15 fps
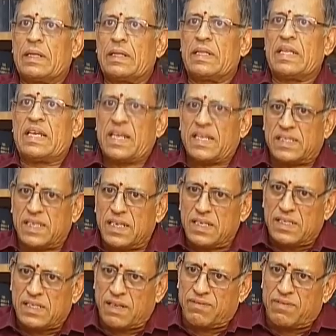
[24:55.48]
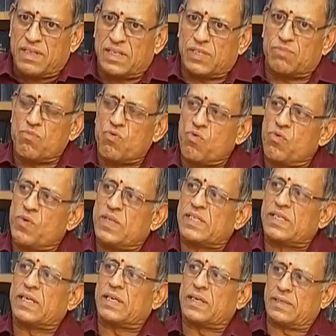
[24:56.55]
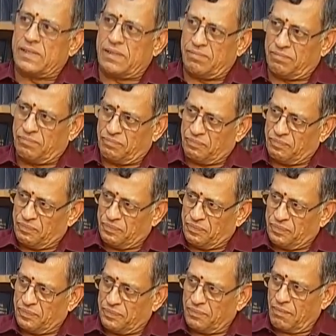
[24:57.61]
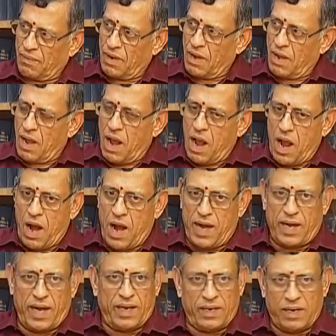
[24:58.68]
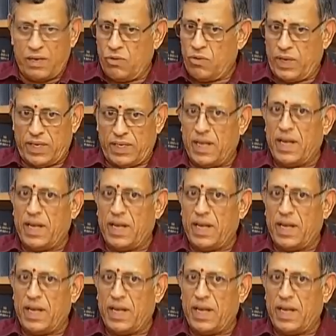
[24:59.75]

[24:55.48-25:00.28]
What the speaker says: The essence of this move is secrecy. And I tell you, in the